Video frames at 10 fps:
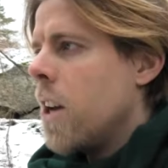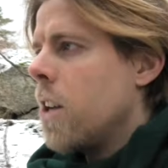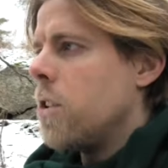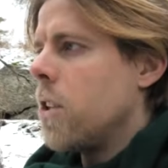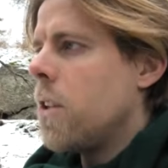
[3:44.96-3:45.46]

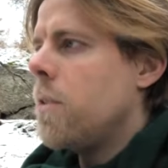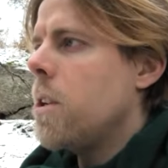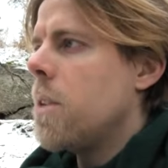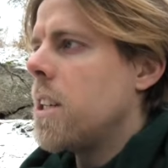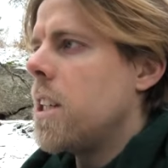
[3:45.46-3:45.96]
So you can
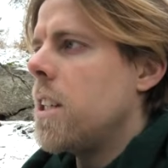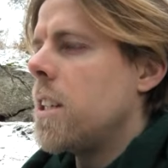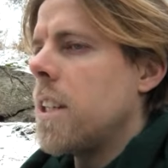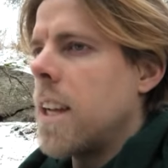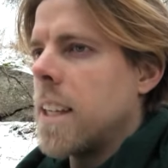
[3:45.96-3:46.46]
view the
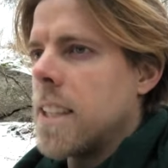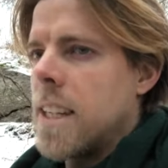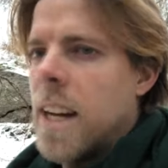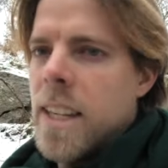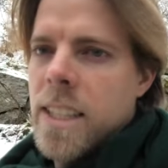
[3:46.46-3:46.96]
teaching as a
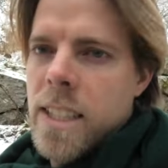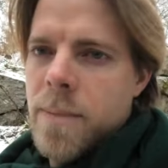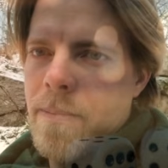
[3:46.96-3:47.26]
dice,